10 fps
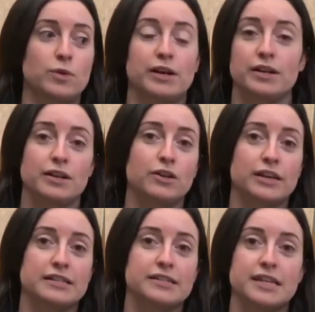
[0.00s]
we're
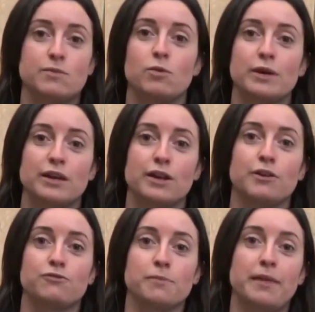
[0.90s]
looking to see what we can
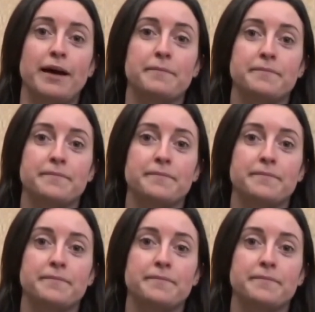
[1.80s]
learn from that.